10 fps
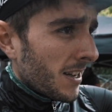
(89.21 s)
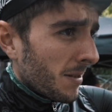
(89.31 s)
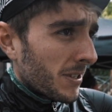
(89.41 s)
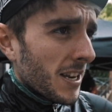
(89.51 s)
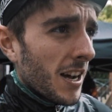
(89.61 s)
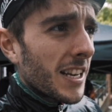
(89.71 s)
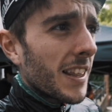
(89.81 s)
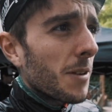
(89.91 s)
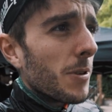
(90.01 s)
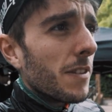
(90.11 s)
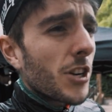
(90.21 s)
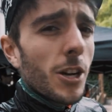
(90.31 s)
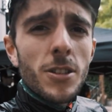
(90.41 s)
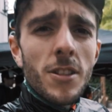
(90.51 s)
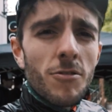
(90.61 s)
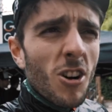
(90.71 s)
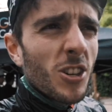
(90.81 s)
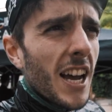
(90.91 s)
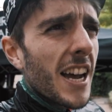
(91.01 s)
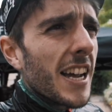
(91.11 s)
I'm starting to think we've chosen the
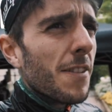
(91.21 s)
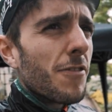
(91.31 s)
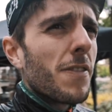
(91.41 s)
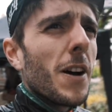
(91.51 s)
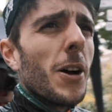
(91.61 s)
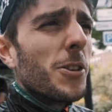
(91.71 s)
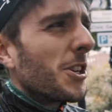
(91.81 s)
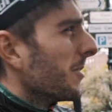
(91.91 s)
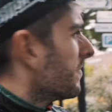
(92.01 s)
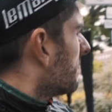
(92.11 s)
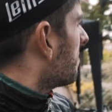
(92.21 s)
wrong day for a photo shoot.